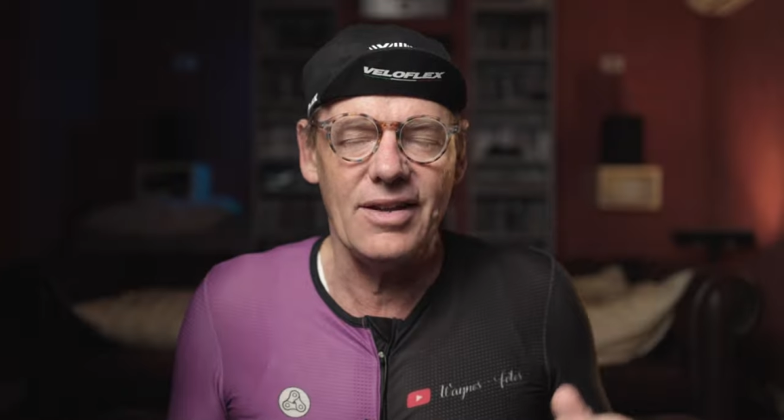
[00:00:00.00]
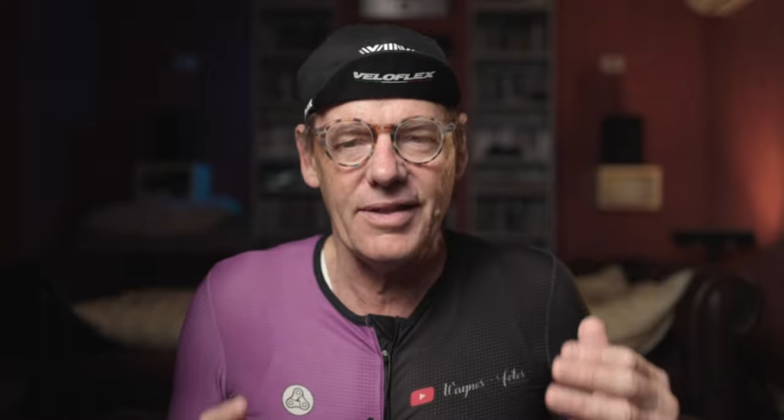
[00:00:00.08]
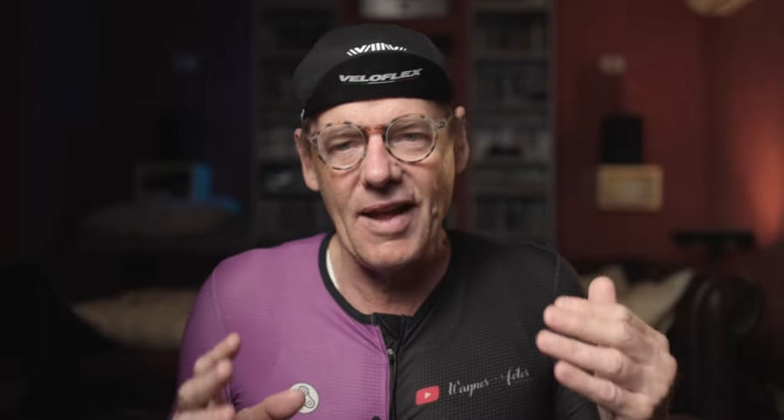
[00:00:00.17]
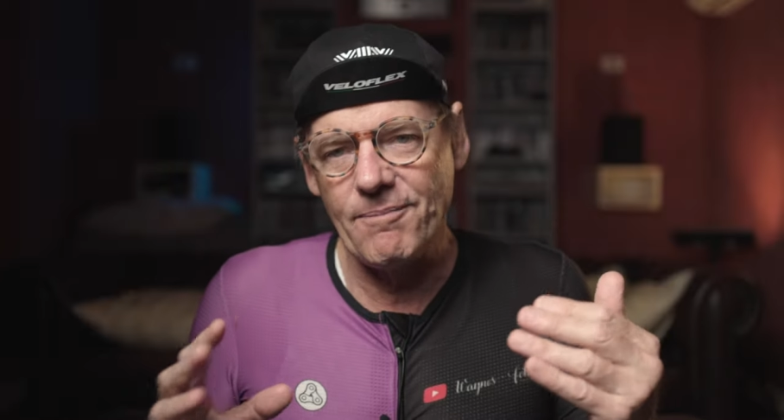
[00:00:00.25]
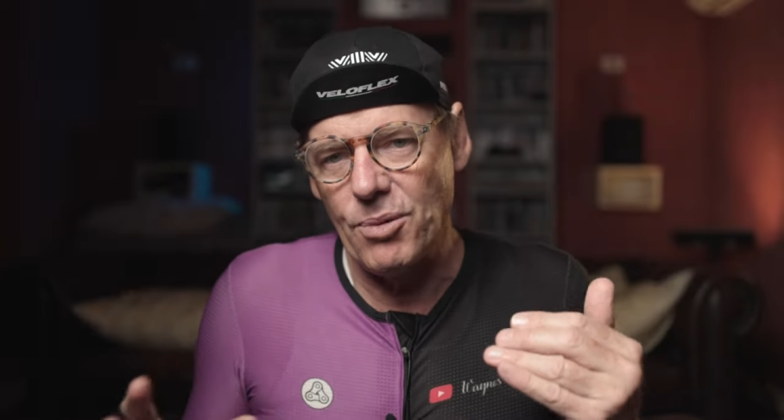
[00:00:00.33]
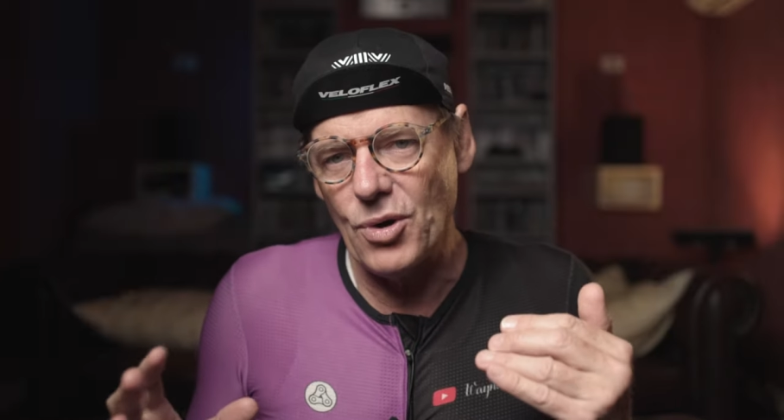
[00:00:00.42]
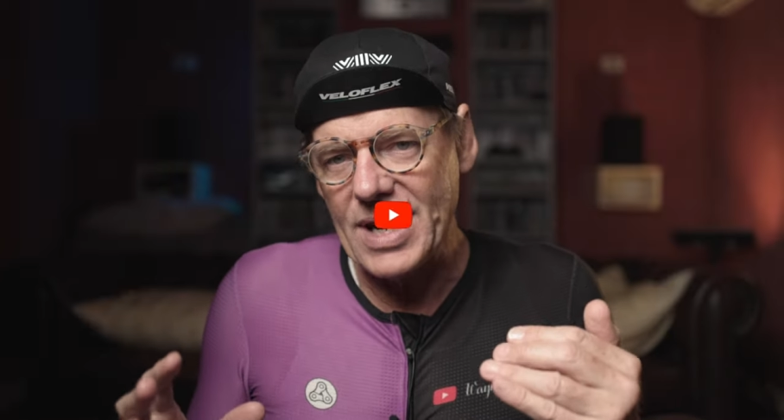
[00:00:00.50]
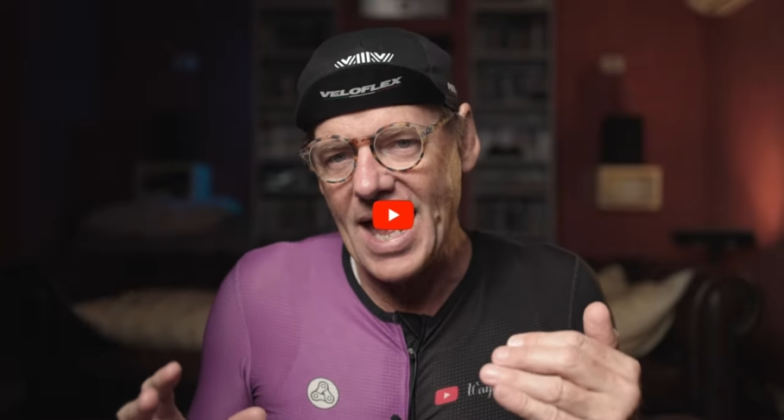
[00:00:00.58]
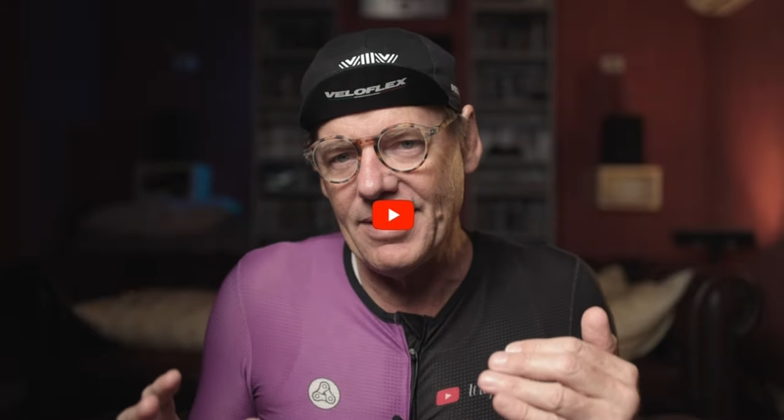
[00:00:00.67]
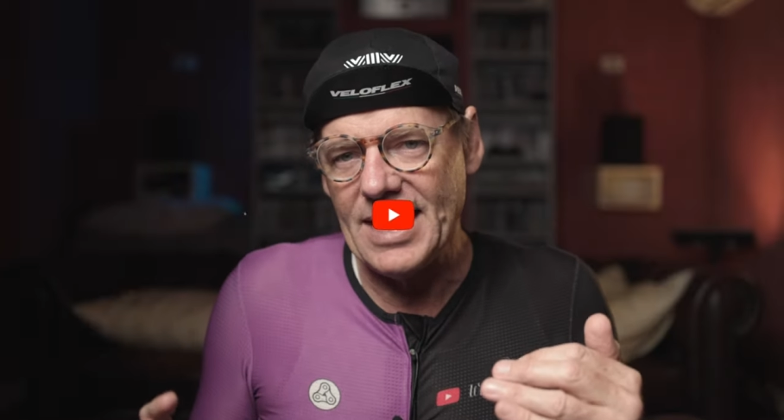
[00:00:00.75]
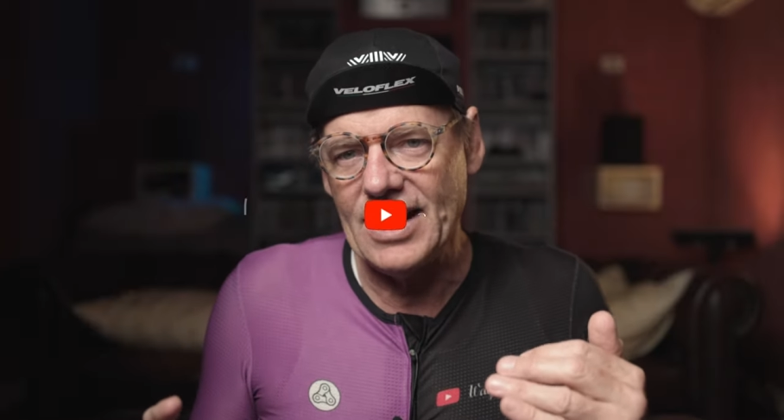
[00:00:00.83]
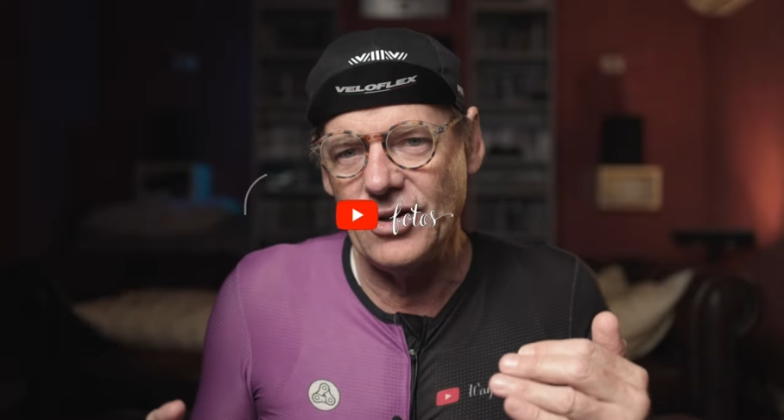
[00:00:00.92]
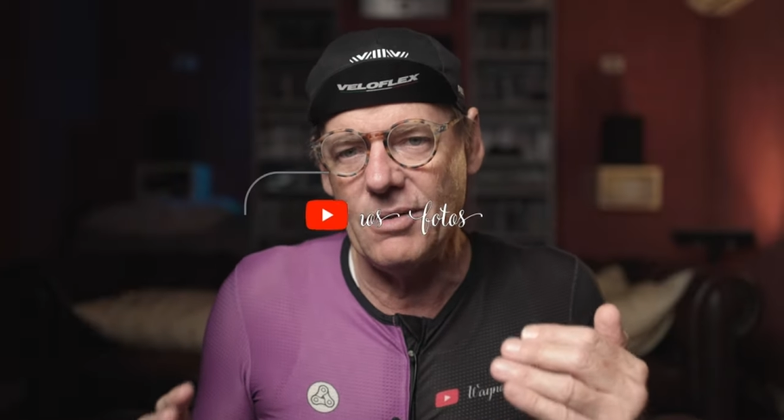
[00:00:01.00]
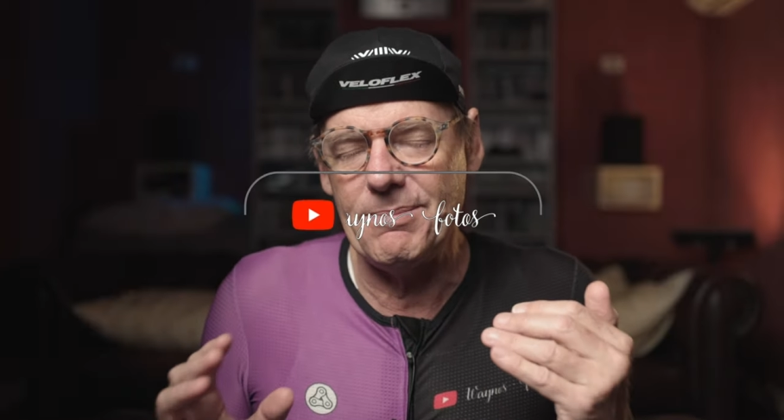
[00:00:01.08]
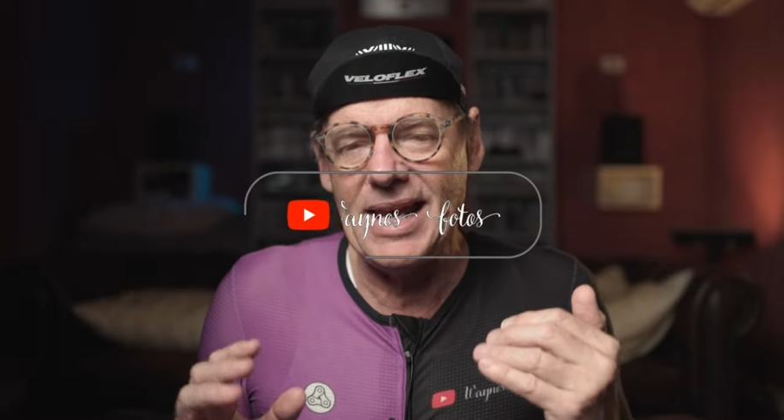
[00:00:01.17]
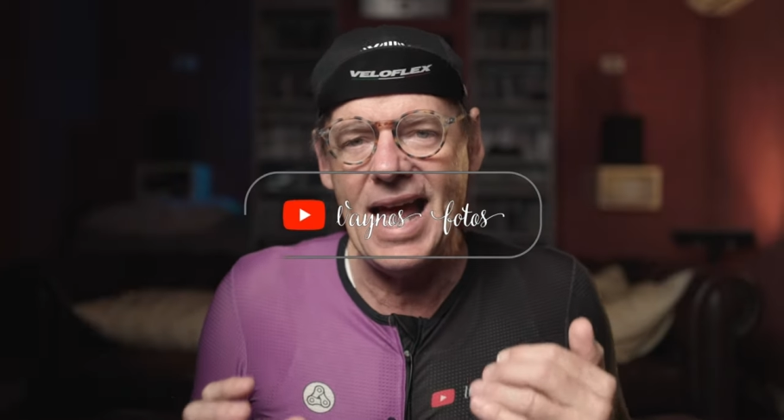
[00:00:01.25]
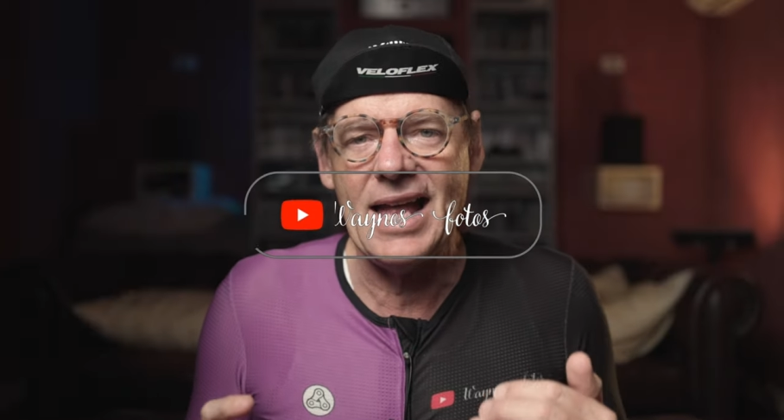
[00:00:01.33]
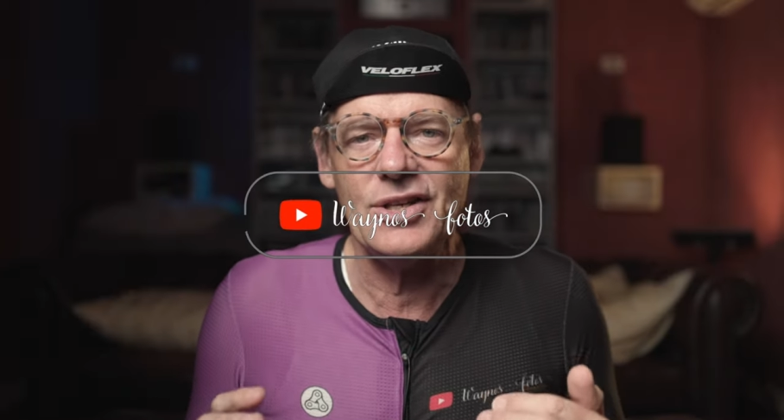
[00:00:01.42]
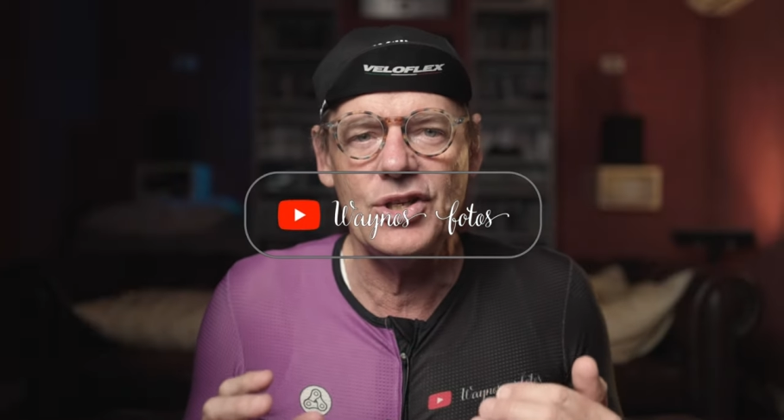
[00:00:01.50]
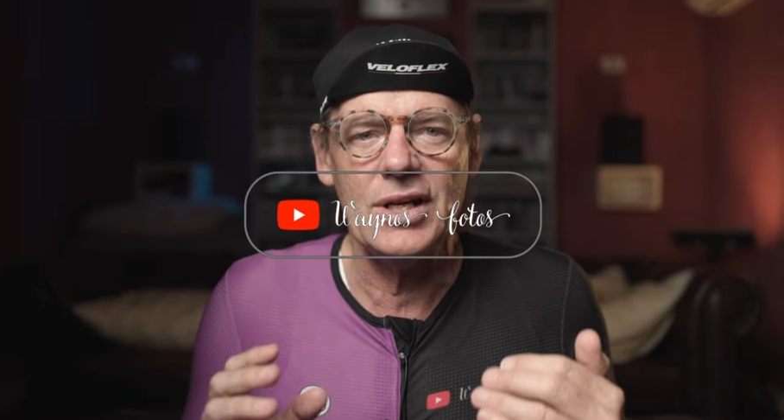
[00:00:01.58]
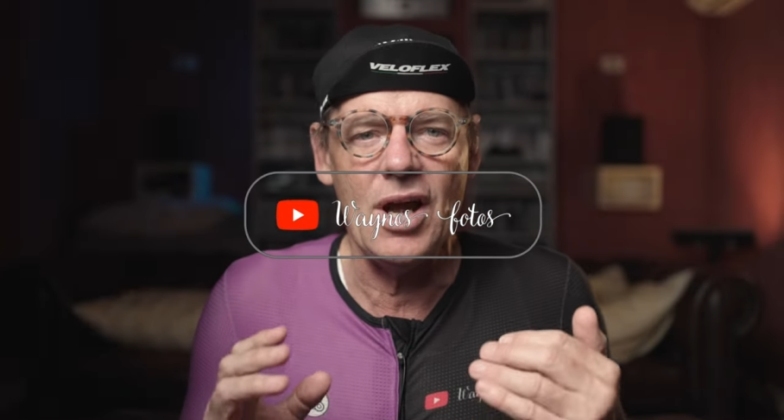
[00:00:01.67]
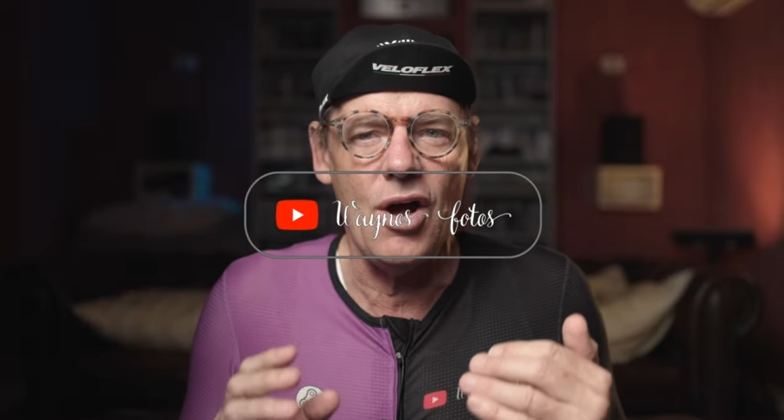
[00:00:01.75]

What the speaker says: they've bought out their new Bianchi